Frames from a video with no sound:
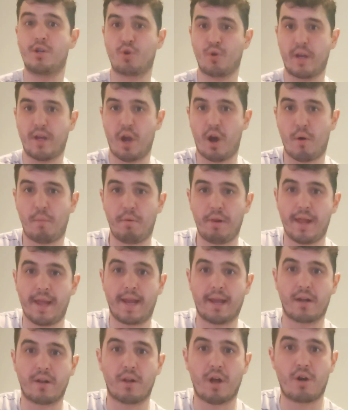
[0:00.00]
trio,
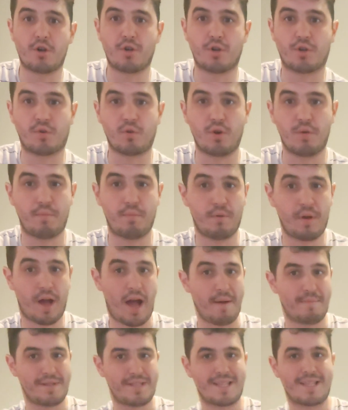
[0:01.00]
playing in a larger group?
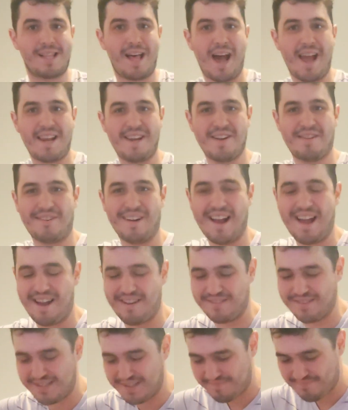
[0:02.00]
I'm sliding
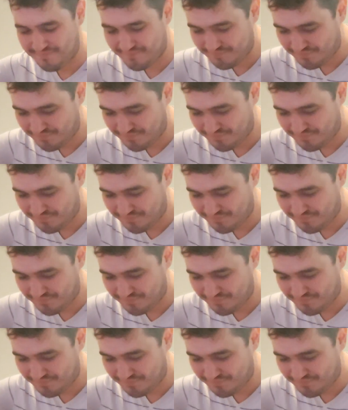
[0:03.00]
around.